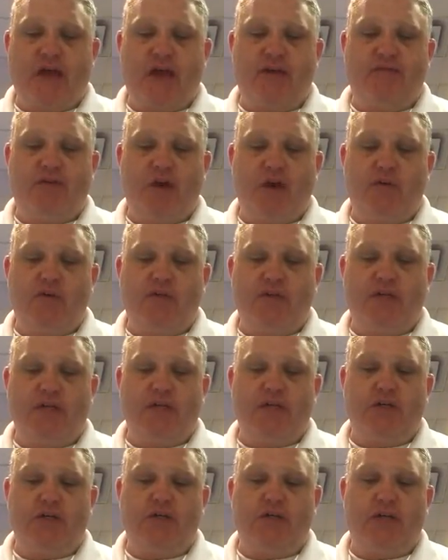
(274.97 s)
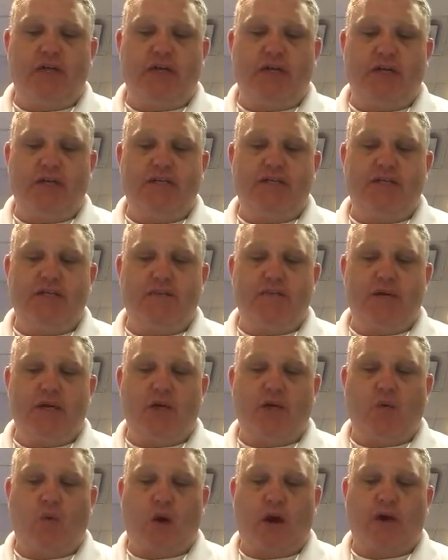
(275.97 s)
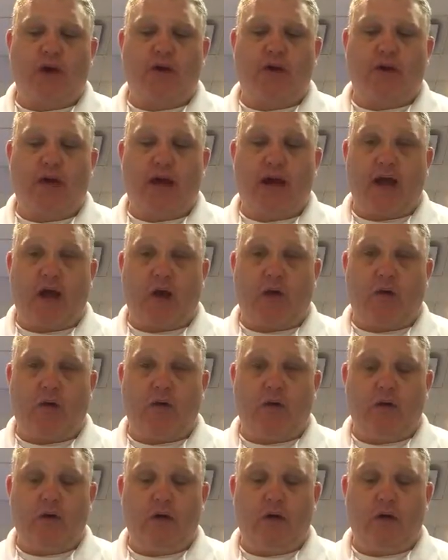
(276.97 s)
have no skills and needs to be acquired now.